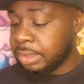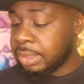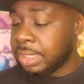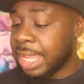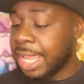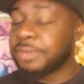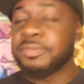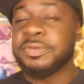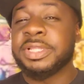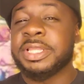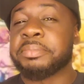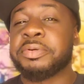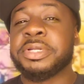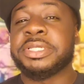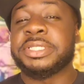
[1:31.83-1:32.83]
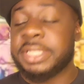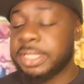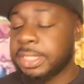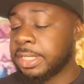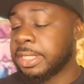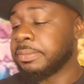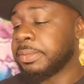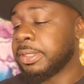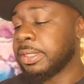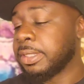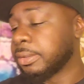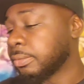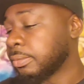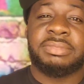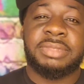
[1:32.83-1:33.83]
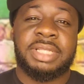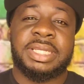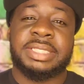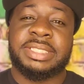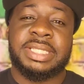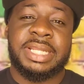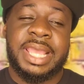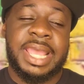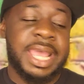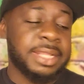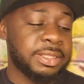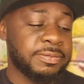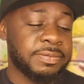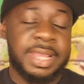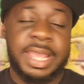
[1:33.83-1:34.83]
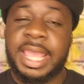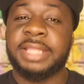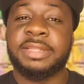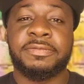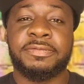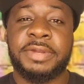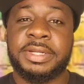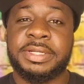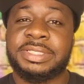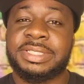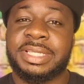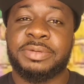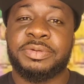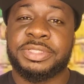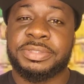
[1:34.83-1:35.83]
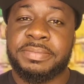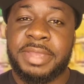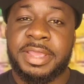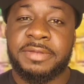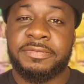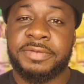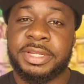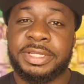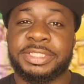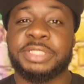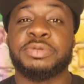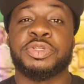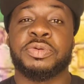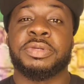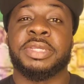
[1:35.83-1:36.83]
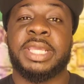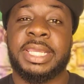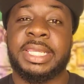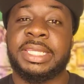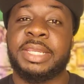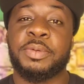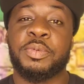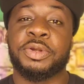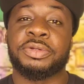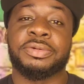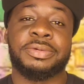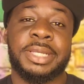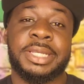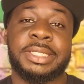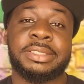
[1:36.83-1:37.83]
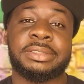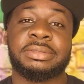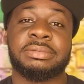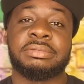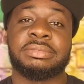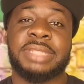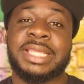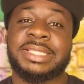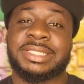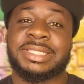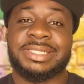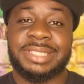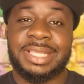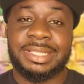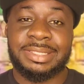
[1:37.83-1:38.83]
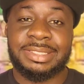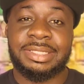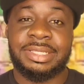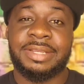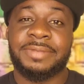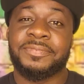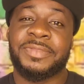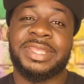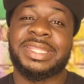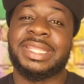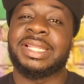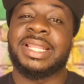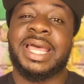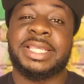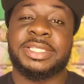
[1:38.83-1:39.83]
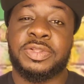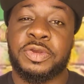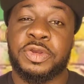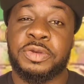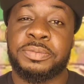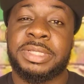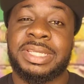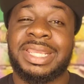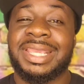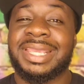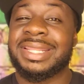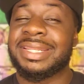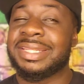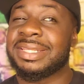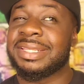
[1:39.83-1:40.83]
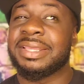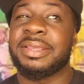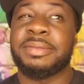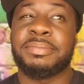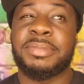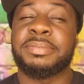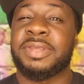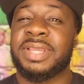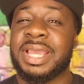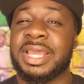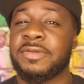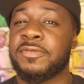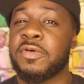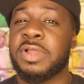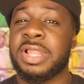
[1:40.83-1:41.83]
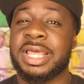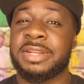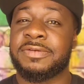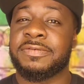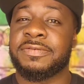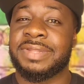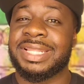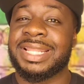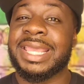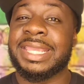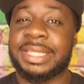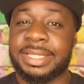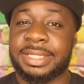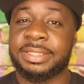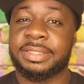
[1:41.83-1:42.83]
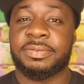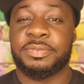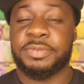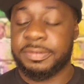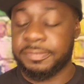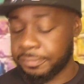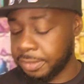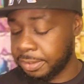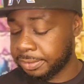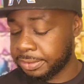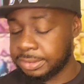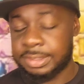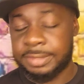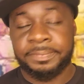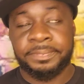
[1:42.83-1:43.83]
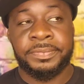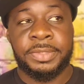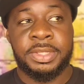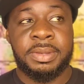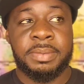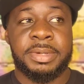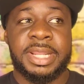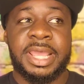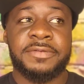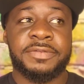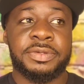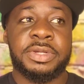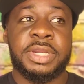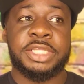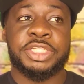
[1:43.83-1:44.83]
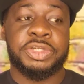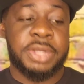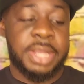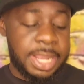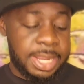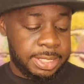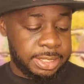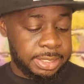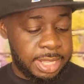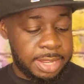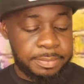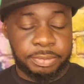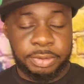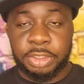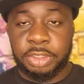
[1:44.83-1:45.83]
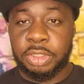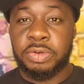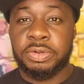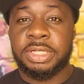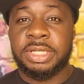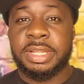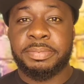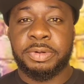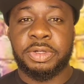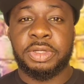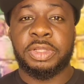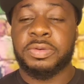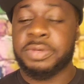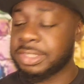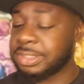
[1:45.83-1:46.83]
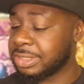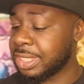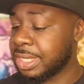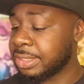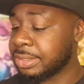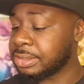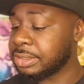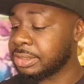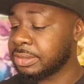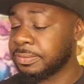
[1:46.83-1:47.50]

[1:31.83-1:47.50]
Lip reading: I didn't really appreciate it at the beginning. Like I said, I had the fragrance. It was a meh fragrance. It was okay. It worked great as a scent. It didn't last long on me, and it made me kind of fall out of like with the fragrance. But after I tried Emperor Cologne and Emperor Cologne Intense,